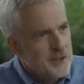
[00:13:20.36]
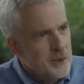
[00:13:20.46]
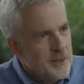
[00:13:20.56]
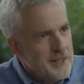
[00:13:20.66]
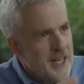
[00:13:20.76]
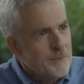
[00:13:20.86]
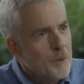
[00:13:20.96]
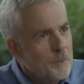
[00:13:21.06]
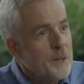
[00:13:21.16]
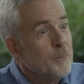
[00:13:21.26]
to
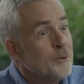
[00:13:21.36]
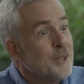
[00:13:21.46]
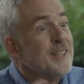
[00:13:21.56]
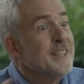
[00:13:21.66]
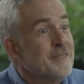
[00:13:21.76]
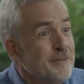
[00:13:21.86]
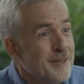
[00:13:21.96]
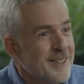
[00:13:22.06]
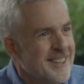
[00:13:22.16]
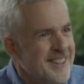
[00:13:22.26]
enable people to
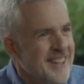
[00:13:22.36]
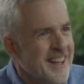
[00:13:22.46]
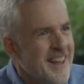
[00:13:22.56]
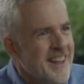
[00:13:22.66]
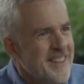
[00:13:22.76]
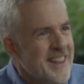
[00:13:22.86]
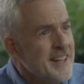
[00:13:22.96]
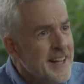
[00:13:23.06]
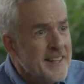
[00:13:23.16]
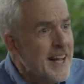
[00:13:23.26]
live?
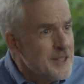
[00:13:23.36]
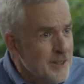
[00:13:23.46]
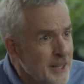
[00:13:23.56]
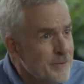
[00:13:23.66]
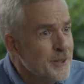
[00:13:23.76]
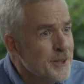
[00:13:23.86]
Then that's life